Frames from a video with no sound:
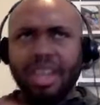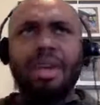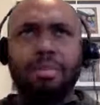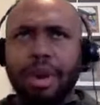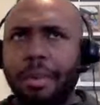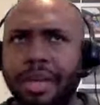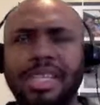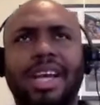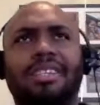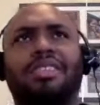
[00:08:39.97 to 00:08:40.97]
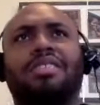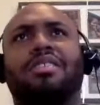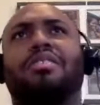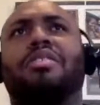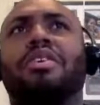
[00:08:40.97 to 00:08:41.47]
and property
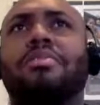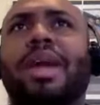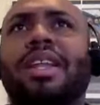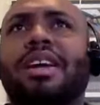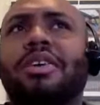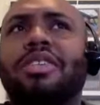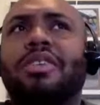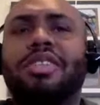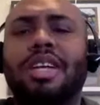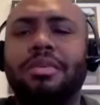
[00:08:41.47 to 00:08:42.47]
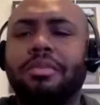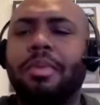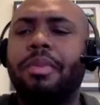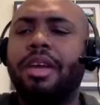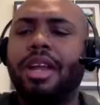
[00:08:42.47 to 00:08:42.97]
taxes, you may look at yourself and say,
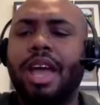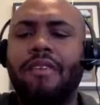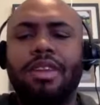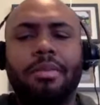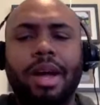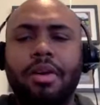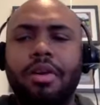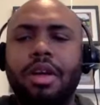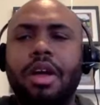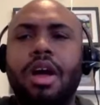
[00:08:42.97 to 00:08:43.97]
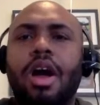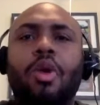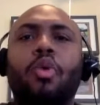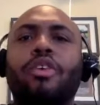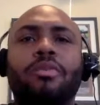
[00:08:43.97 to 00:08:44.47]
I'm looking at having about
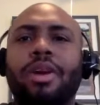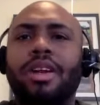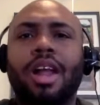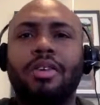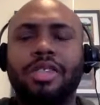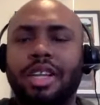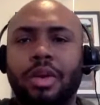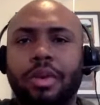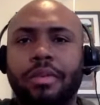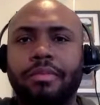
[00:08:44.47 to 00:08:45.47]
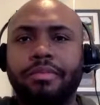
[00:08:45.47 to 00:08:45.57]
$250,000 in liquid.